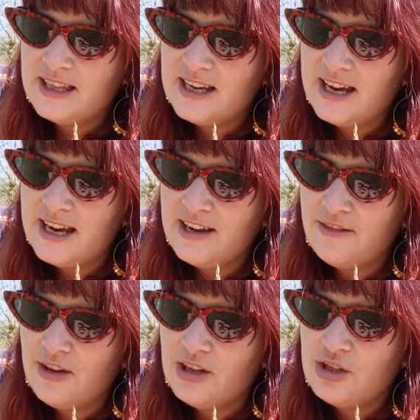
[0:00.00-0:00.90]
they
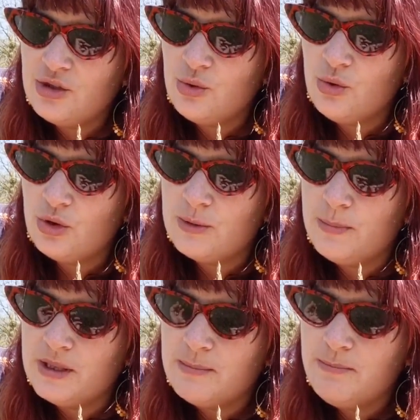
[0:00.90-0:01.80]
have a short
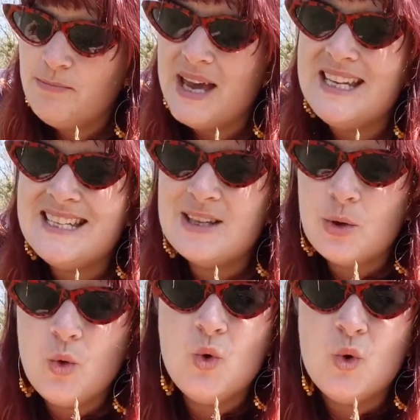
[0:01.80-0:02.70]
but bent
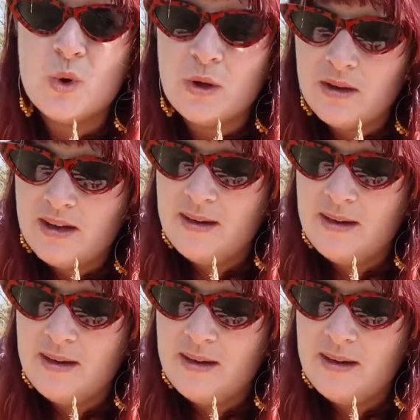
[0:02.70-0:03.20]
awn,